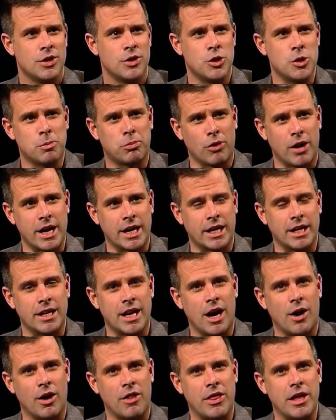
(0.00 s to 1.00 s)
You break yeah. it
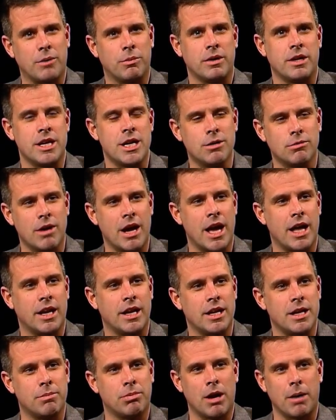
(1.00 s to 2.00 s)
now. I think when he ran it,
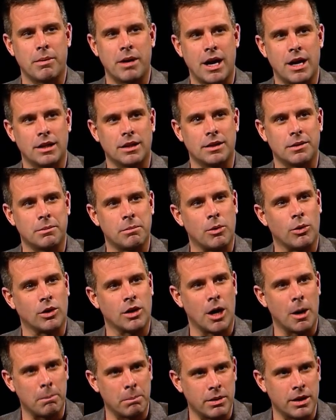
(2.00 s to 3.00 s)
he probably had a little more
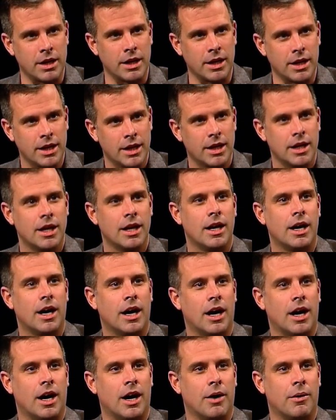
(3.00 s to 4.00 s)
company.
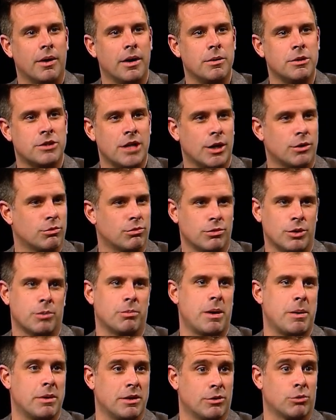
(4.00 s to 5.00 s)
Uh, where he was out, you know,
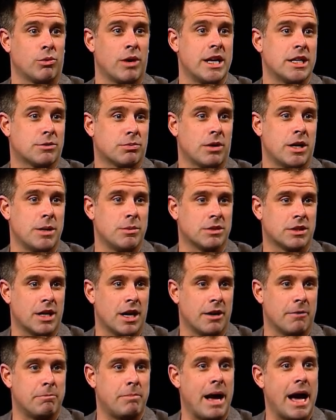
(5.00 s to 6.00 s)
maybe a race where he was
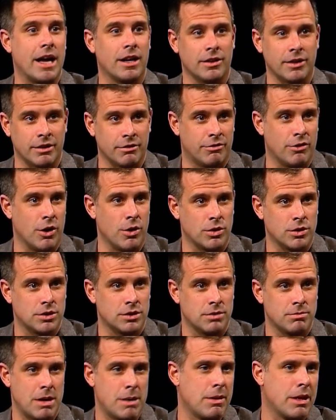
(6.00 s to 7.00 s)
kind of battling
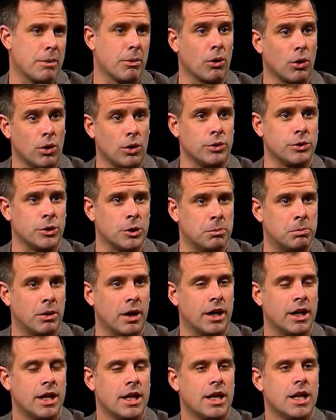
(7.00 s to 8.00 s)
folks. Maybe they were older,
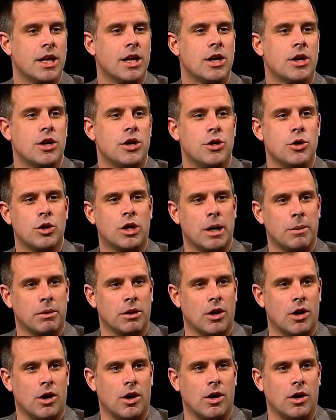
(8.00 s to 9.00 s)
but yeah. you come
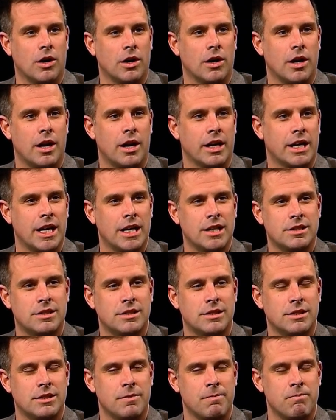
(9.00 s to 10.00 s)
along, and I
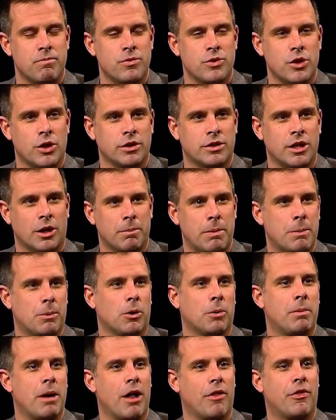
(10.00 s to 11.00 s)
guess you know, tell people
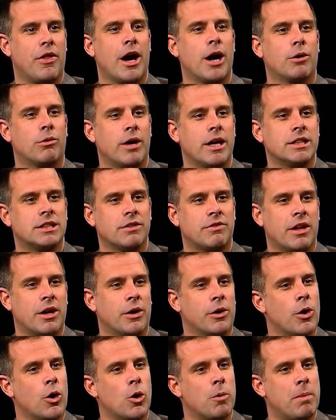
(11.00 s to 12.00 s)
about that race if they
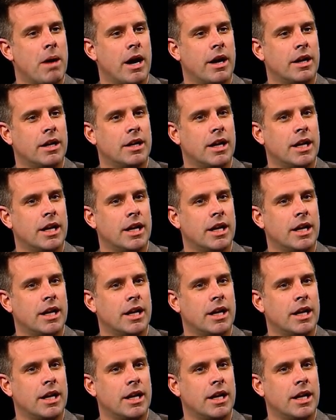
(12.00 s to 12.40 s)
don't know about it.